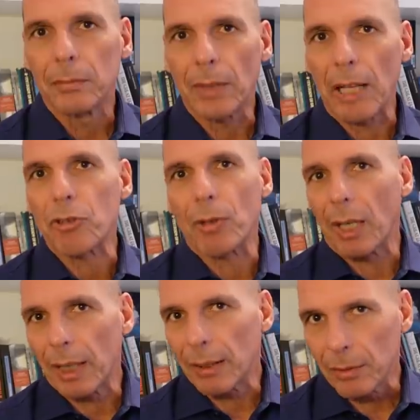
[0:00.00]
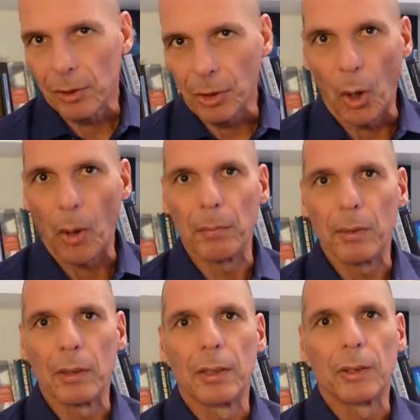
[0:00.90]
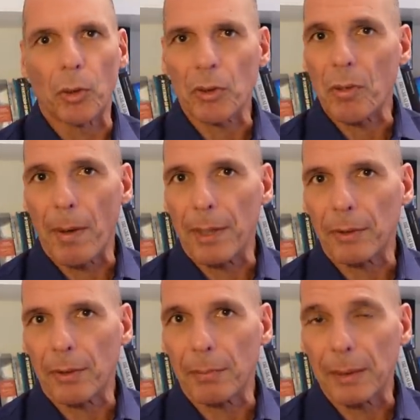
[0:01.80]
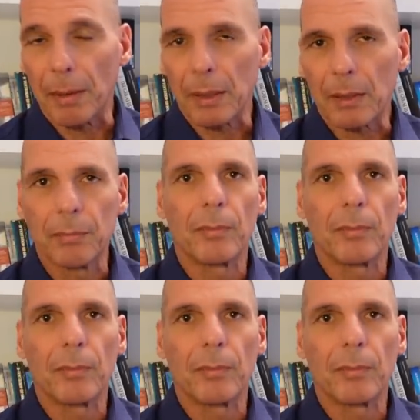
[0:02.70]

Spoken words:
Naturally, Noam talks about the pandemic,